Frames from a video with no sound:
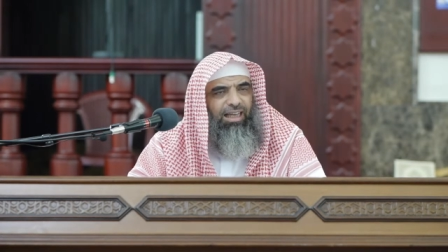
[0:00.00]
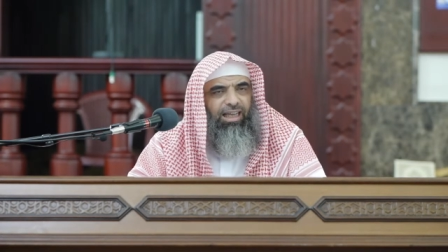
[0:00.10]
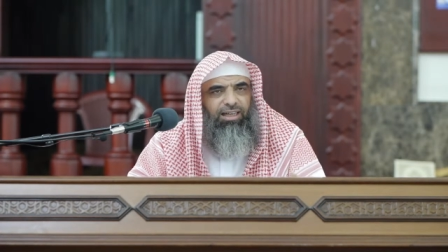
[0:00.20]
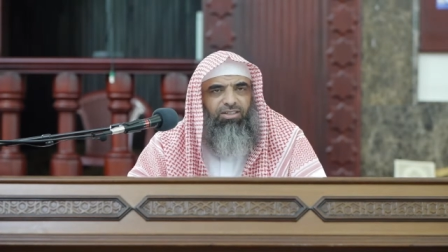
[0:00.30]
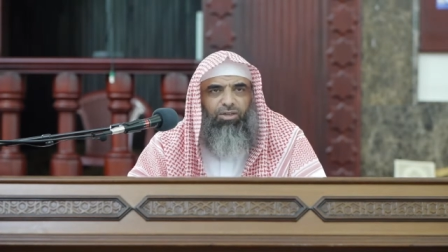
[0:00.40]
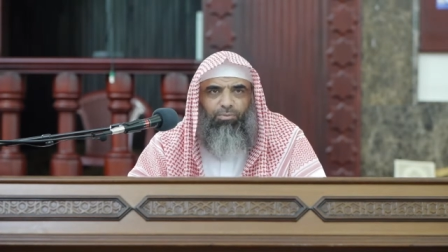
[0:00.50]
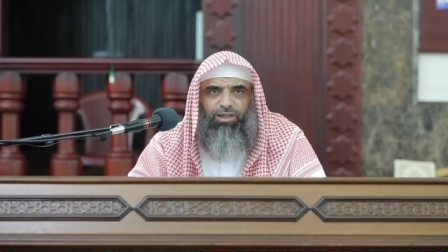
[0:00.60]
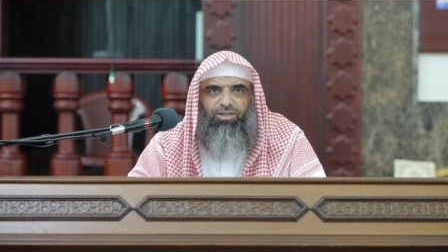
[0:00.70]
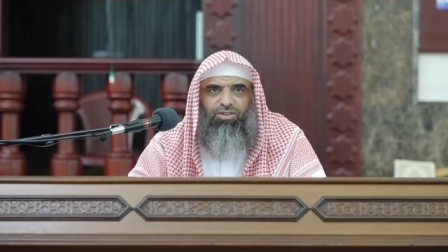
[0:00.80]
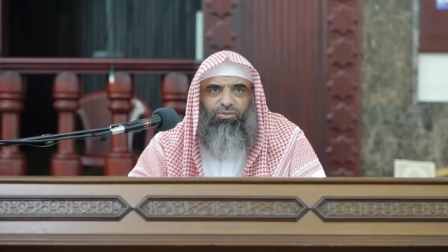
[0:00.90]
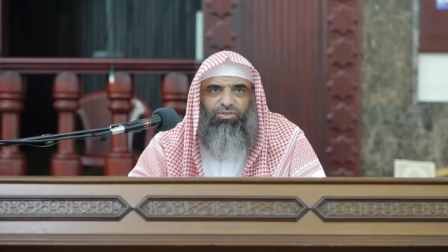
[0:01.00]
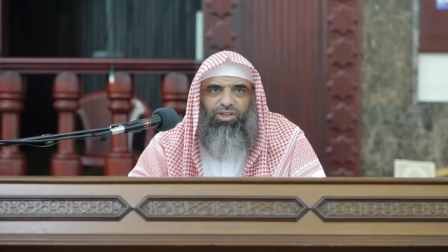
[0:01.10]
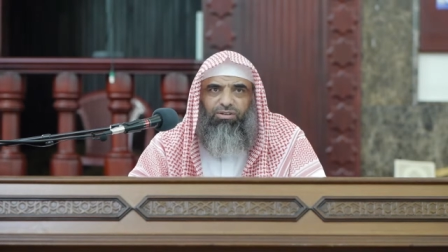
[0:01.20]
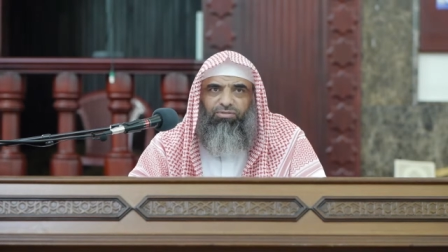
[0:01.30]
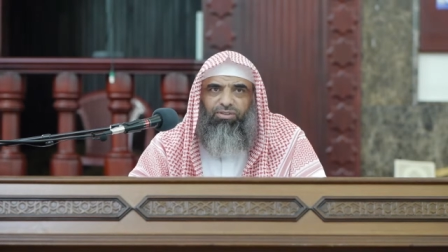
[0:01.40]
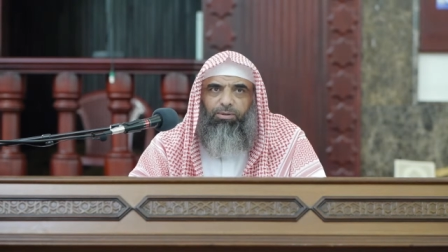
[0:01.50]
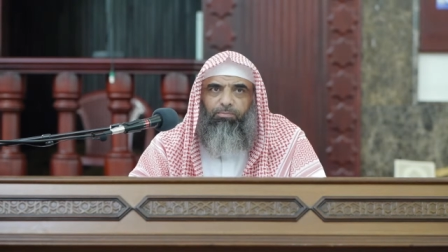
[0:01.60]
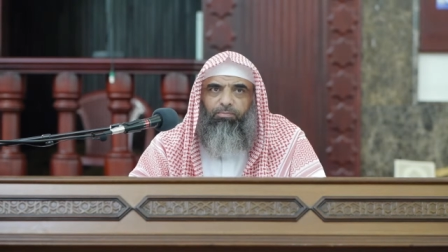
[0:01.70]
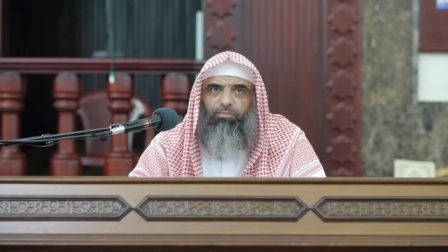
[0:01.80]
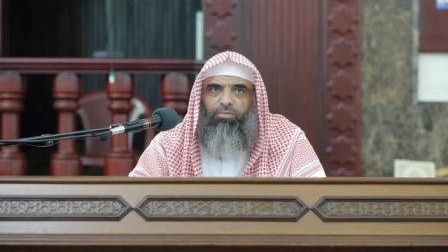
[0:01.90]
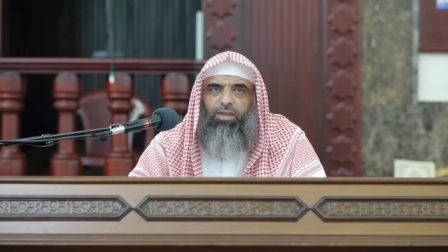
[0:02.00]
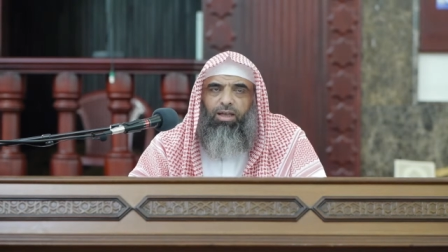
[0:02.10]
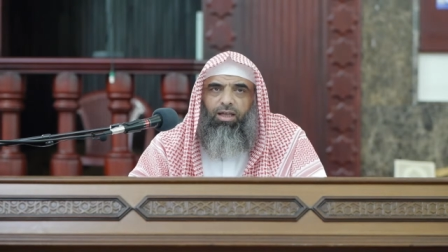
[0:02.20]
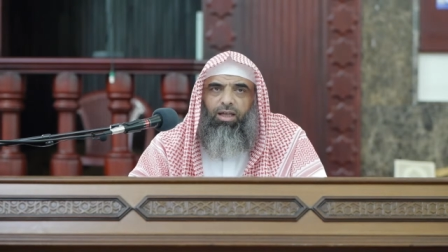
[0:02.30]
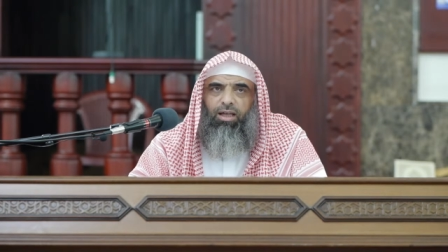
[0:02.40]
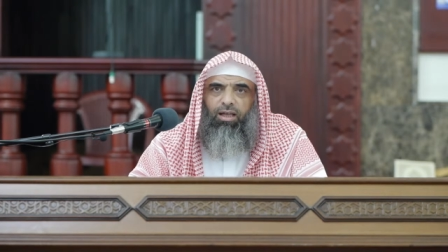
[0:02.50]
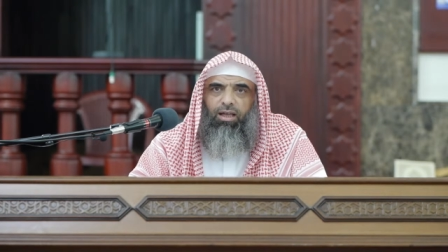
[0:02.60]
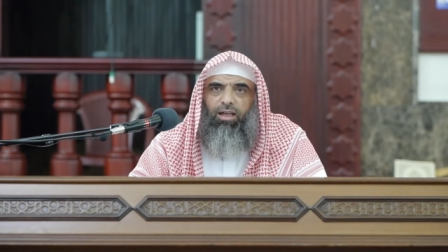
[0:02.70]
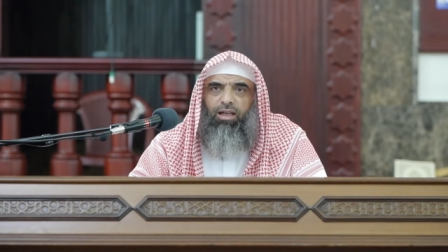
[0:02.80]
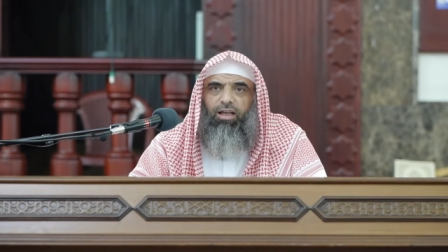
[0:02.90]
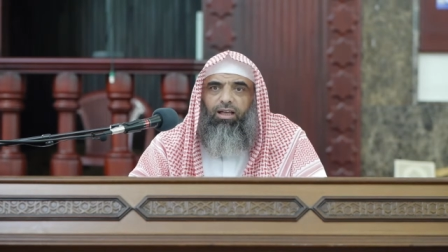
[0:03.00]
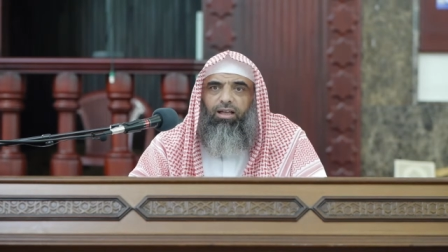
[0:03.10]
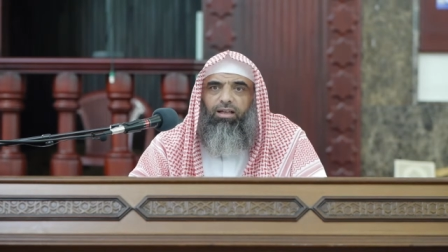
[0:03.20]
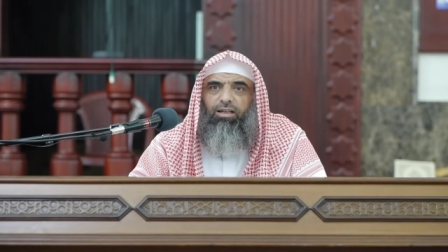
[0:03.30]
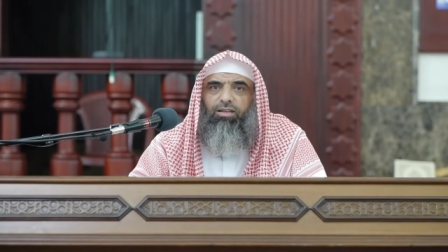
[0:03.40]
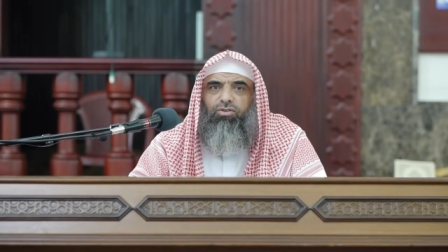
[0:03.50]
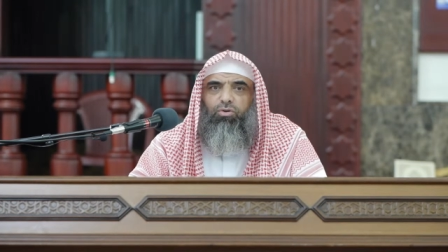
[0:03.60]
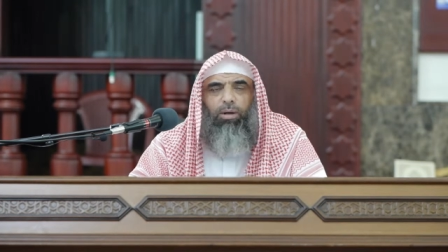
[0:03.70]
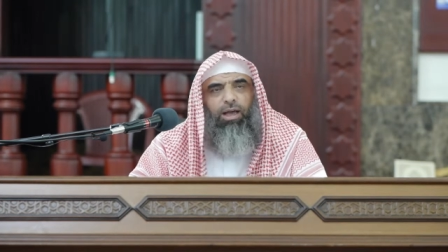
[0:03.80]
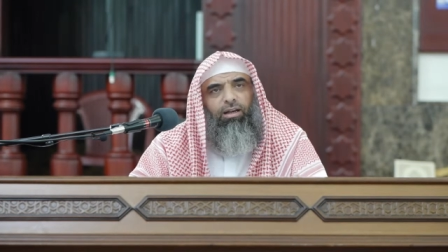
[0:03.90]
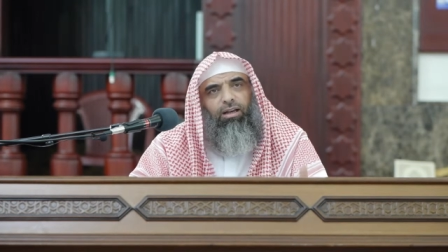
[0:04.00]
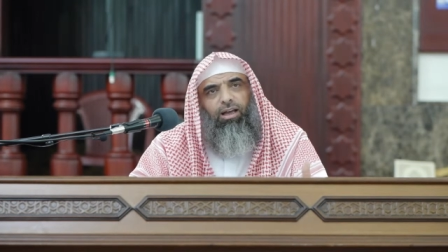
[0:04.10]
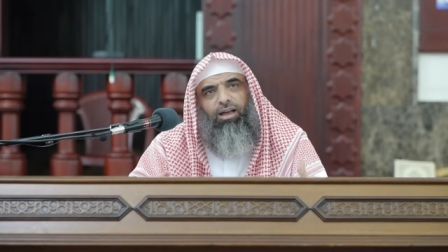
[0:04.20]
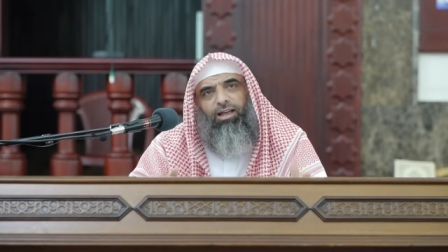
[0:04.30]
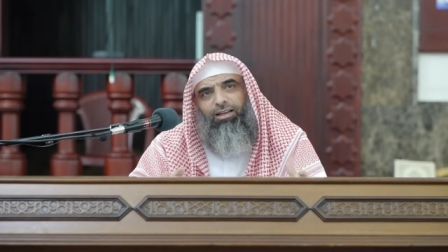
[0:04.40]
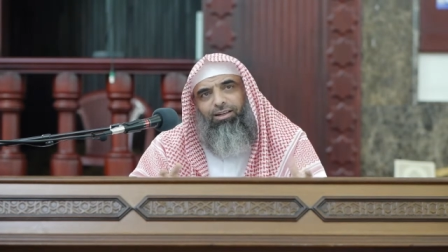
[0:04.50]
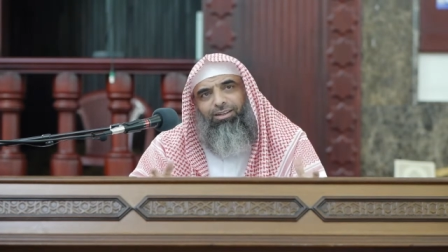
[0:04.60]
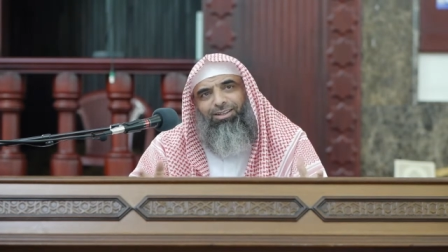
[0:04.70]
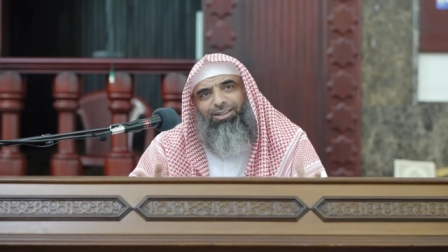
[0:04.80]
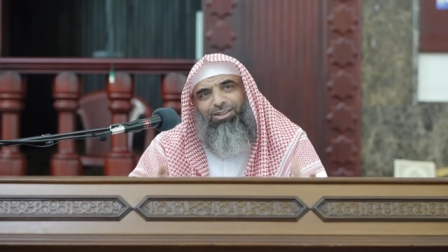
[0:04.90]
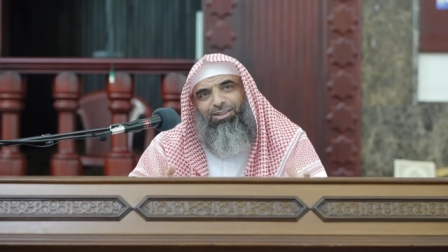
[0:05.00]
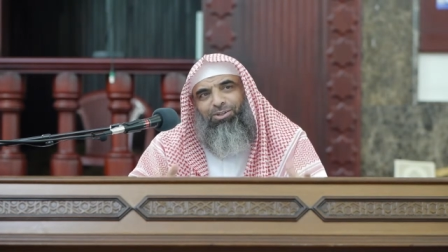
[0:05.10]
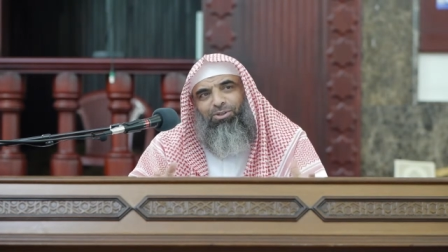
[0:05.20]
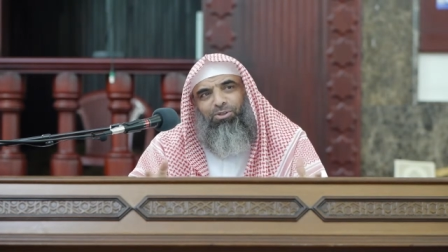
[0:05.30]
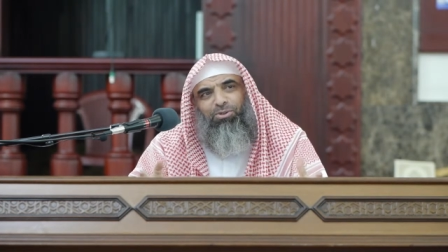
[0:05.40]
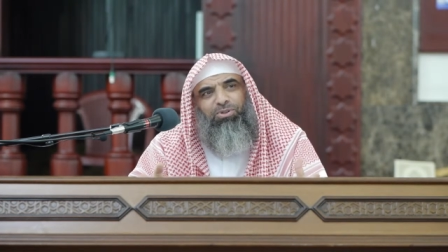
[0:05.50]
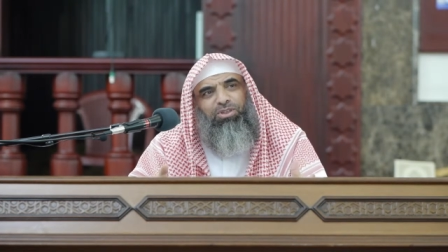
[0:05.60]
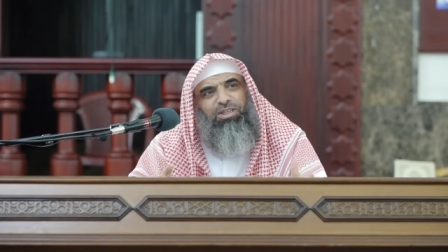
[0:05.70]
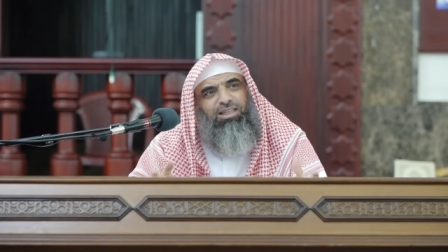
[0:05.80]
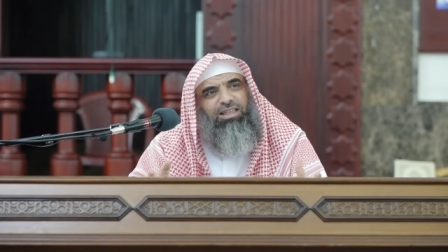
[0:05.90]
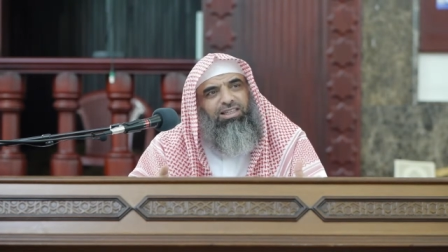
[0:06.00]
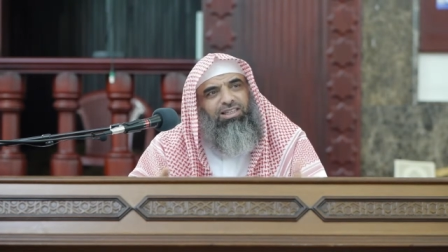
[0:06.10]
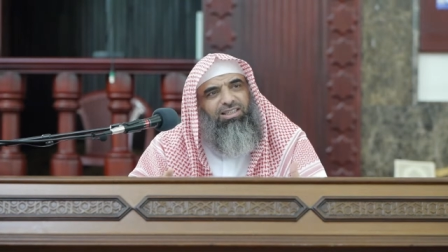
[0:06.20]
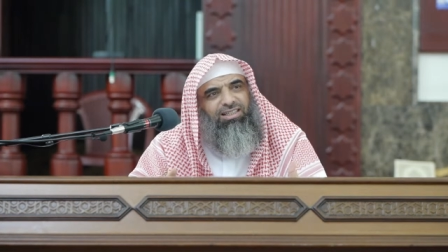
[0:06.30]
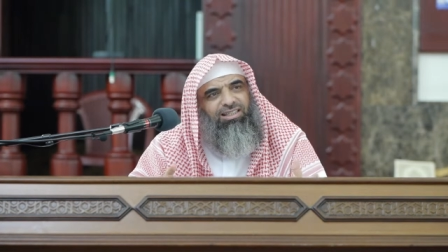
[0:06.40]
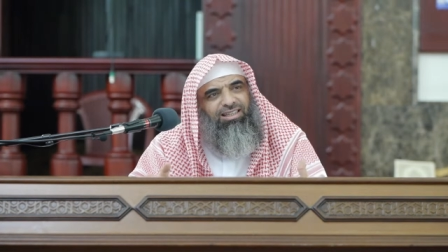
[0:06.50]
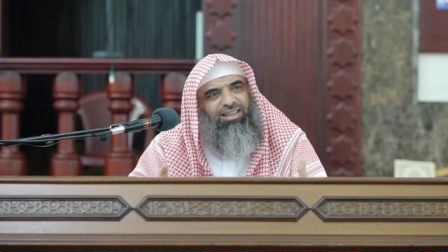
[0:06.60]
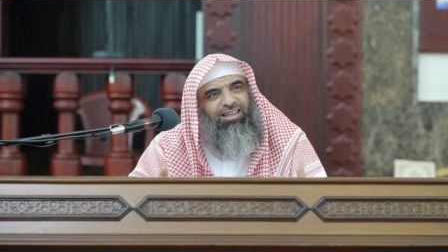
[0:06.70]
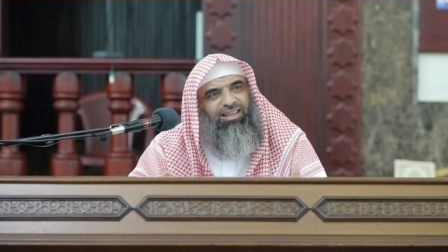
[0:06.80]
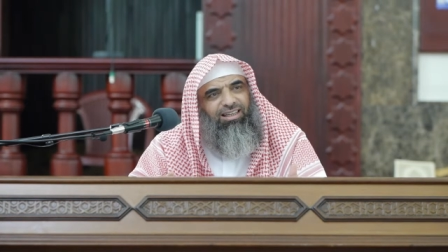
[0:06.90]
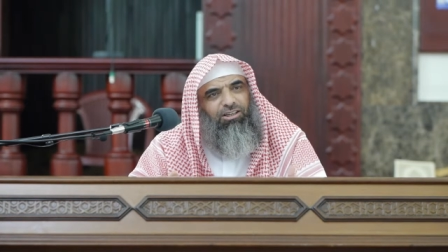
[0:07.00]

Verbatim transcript: And it's a place of safety. Uh, subhanallah, and you see this uh,